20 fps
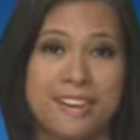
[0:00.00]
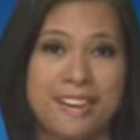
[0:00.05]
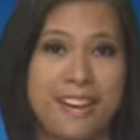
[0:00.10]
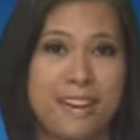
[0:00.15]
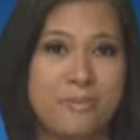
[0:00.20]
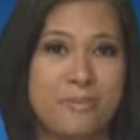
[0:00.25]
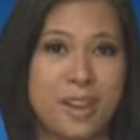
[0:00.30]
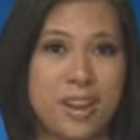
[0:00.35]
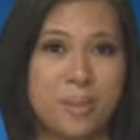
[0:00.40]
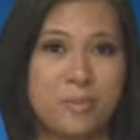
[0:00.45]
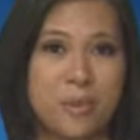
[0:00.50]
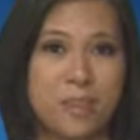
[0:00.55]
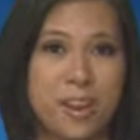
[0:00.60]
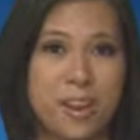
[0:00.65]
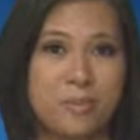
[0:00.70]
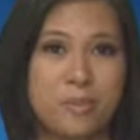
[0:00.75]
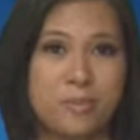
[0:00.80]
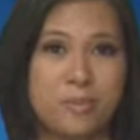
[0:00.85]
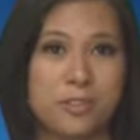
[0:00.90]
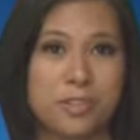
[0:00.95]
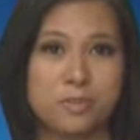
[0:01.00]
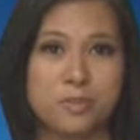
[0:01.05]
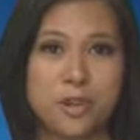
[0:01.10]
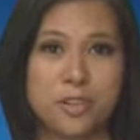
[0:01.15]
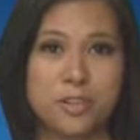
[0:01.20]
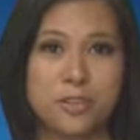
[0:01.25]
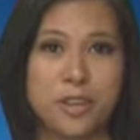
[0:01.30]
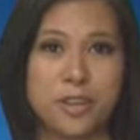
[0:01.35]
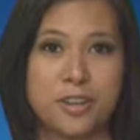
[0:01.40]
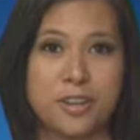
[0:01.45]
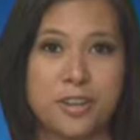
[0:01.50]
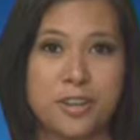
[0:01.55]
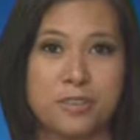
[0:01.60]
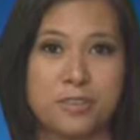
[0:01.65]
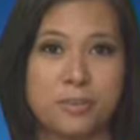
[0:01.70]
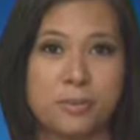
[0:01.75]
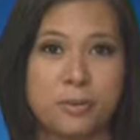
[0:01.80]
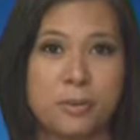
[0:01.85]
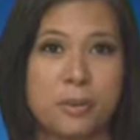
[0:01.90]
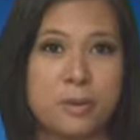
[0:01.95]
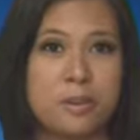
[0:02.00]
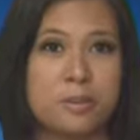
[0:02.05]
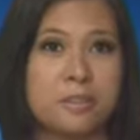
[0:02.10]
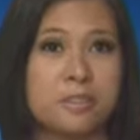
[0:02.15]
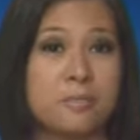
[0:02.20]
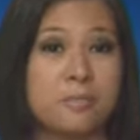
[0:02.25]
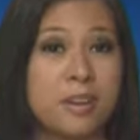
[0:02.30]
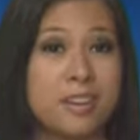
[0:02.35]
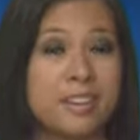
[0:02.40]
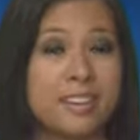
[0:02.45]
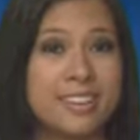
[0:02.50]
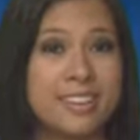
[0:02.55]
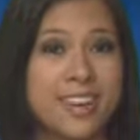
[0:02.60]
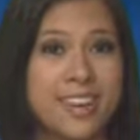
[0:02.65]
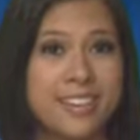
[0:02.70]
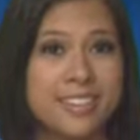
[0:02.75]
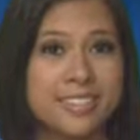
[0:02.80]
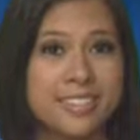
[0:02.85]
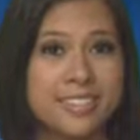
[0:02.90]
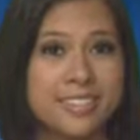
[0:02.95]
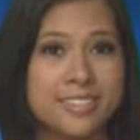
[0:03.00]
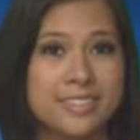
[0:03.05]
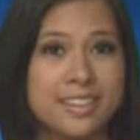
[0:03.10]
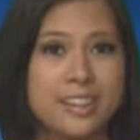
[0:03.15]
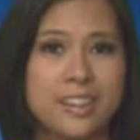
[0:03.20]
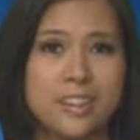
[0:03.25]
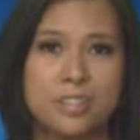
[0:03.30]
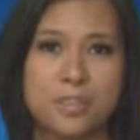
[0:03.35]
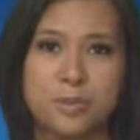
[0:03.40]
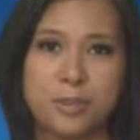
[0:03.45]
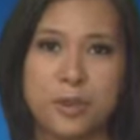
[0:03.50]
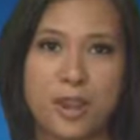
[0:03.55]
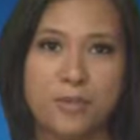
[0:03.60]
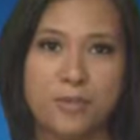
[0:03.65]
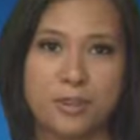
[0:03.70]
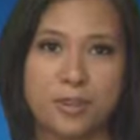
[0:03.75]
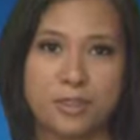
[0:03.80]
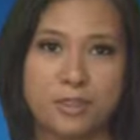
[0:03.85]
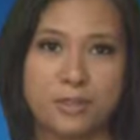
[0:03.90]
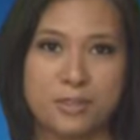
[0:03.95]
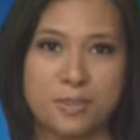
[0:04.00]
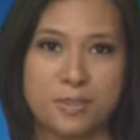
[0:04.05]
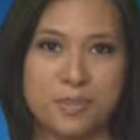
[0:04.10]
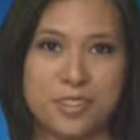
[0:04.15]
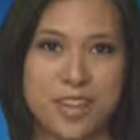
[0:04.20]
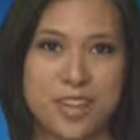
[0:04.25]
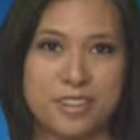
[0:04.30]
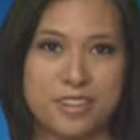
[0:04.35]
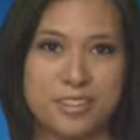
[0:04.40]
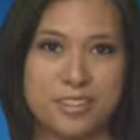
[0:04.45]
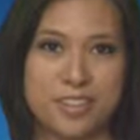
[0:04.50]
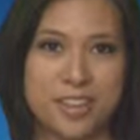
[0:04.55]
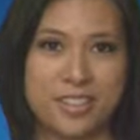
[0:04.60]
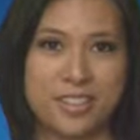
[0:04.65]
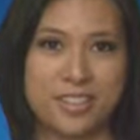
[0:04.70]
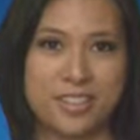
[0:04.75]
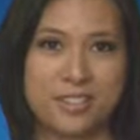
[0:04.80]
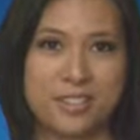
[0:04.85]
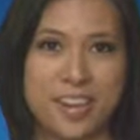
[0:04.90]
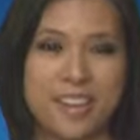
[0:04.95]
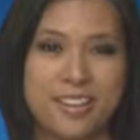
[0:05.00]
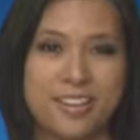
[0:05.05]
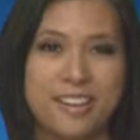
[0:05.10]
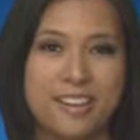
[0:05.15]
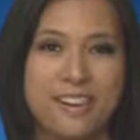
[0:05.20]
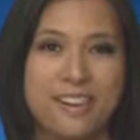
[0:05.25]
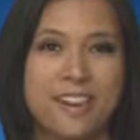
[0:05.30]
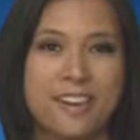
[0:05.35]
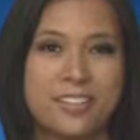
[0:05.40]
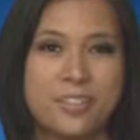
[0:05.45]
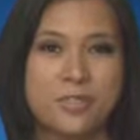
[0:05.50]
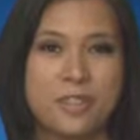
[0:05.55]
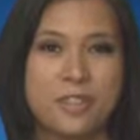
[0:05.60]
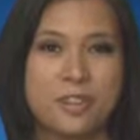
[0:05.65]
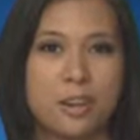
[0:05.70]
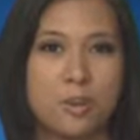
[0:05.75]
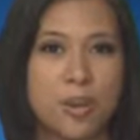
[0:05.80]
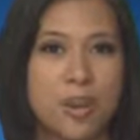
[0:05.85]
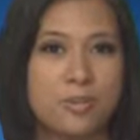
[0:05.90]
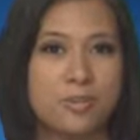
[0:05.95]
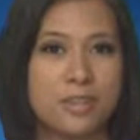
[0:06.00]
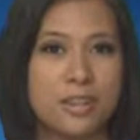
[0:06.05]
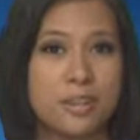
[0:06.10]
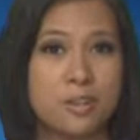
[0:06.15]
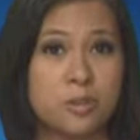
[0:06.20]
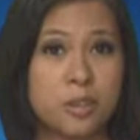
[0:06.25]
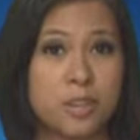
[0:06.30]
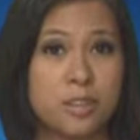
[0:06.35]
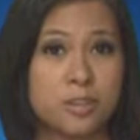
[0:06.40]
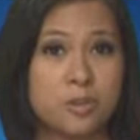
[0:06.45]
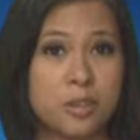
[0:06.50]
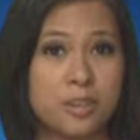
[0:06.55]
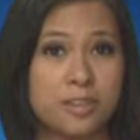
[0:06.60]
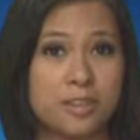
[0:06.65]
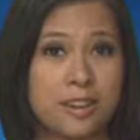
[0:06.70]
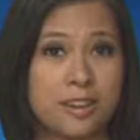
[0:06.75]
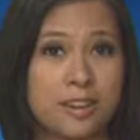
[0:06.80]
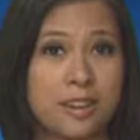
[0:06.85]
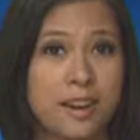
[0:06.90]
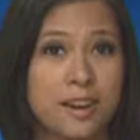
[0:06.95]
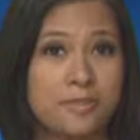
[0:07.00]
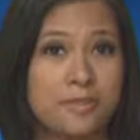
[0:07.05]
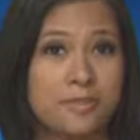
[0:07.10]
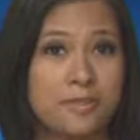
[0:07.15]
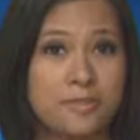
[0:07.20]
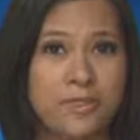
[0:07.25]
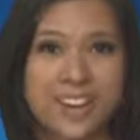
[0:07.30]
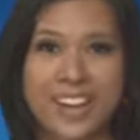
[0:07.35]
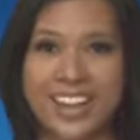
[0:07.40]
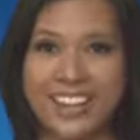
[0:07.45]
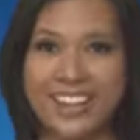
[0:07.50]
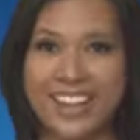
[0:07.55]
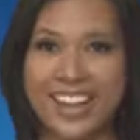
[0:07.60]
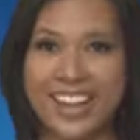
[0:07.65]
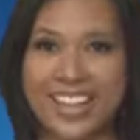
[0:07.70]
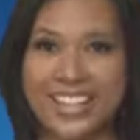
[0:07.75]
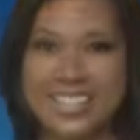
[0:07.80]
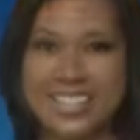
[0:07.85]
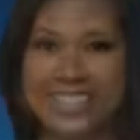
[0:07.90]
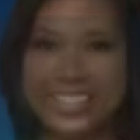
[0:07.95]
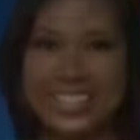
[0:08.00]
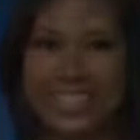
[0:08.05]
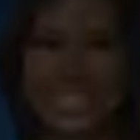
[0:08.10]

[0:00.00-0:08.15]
I'm Maribel Aber for Smart Trend News. For more news and market analysis, subscribe to our YouTube channel, Trade the Trend. Also visit our website, tradethetrend.com, for more headlines.